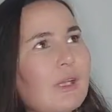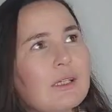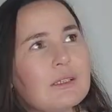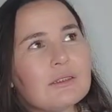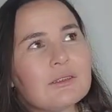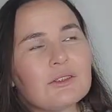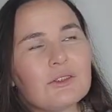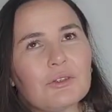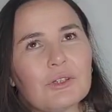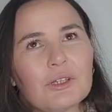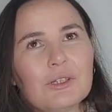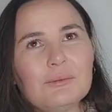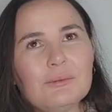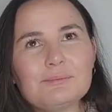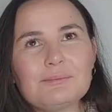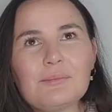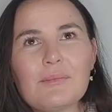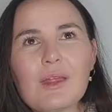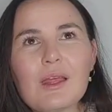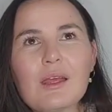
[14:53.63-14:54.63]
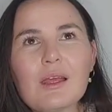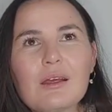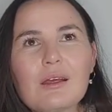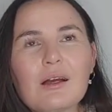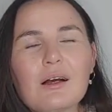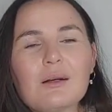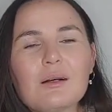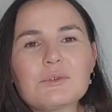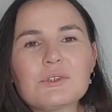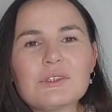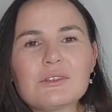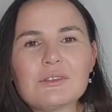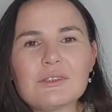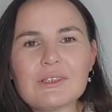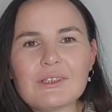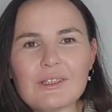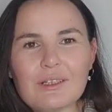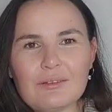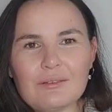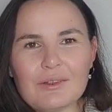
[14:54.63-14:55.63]
Sorry, I'm still
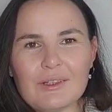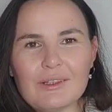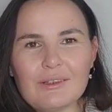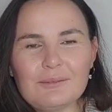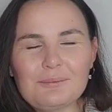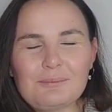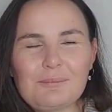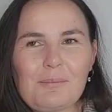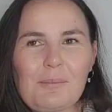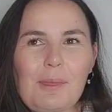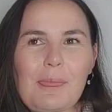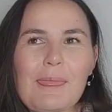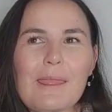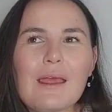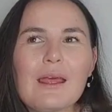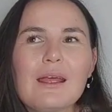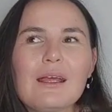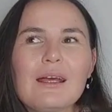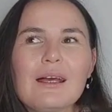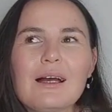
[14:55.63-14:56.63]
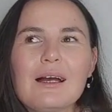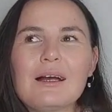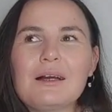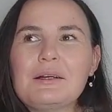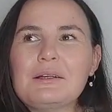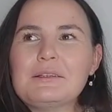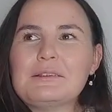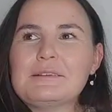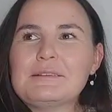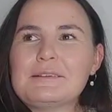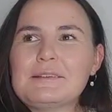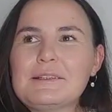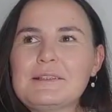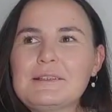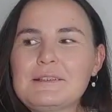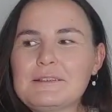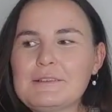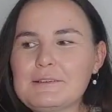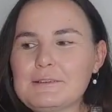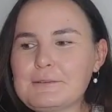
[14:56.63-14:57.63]
recovering. And
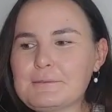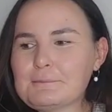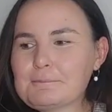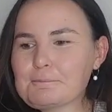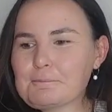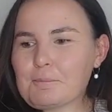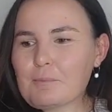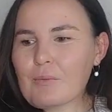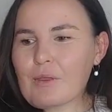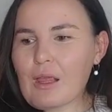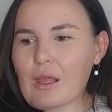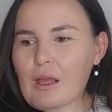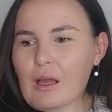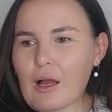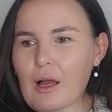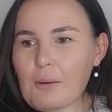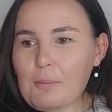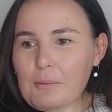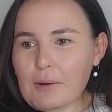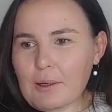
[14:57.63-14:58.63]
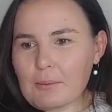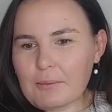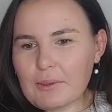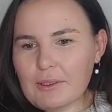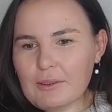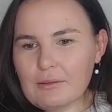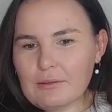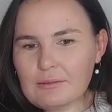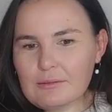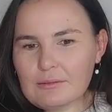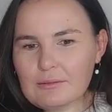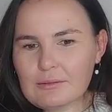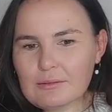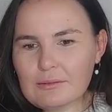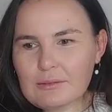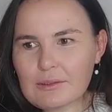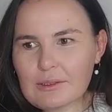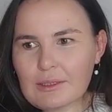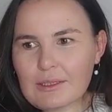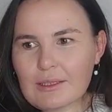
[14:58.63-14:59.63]
then upcoming
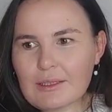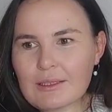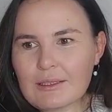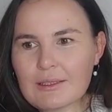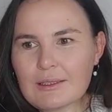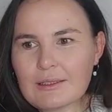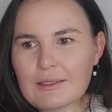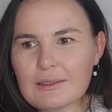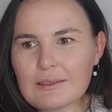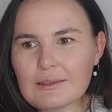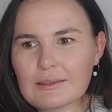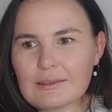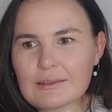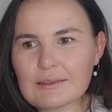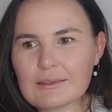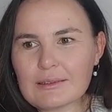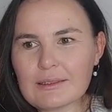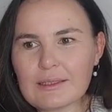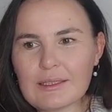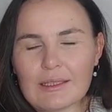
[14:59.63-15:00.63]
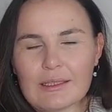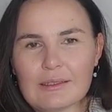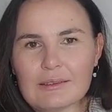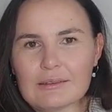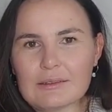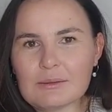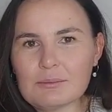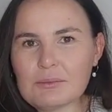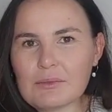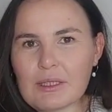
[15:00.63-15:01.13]
is again some